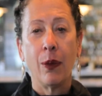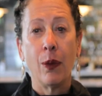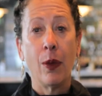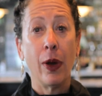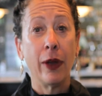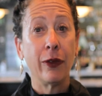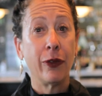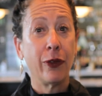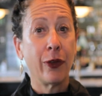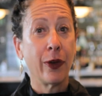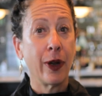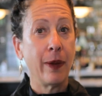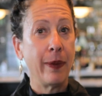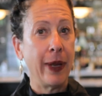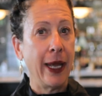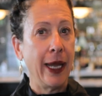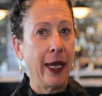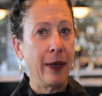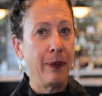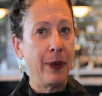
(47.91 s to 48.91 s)
One from
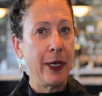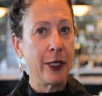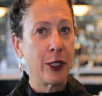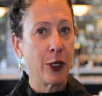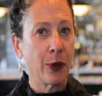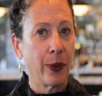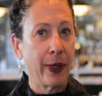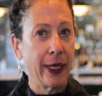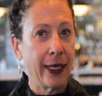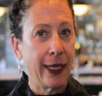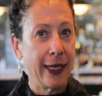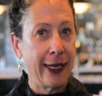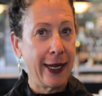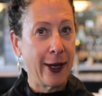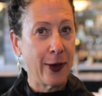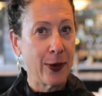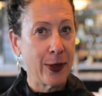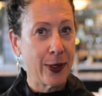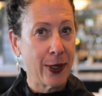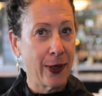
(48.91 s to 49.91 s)
a pizzeria in
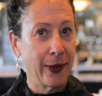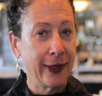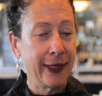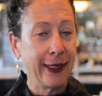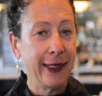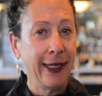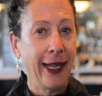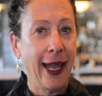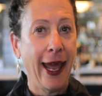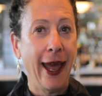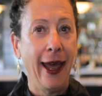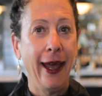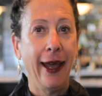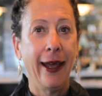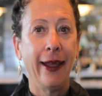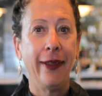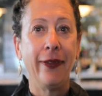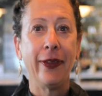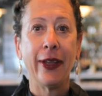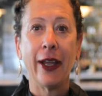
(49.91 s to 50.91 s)
Arizona
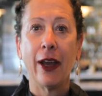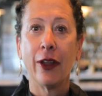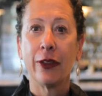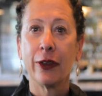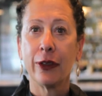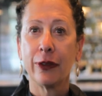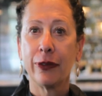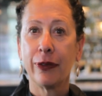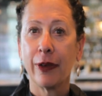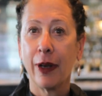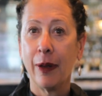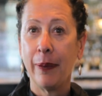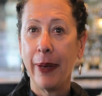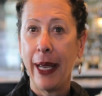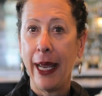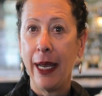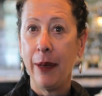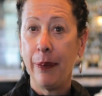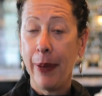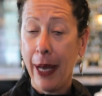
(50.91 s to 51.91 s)
and the other from
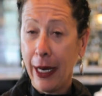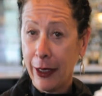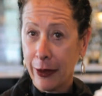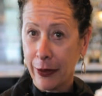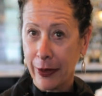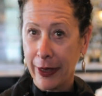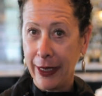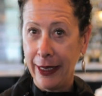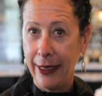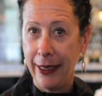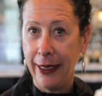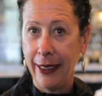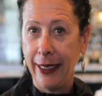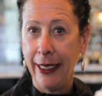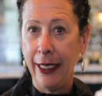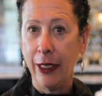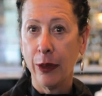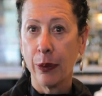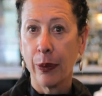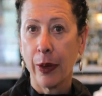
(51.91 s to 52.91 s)
a bakery
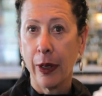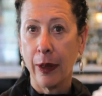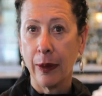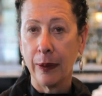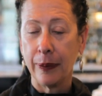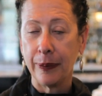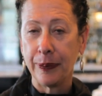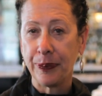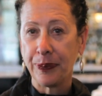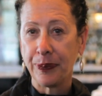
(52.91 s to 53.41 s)
in Rome.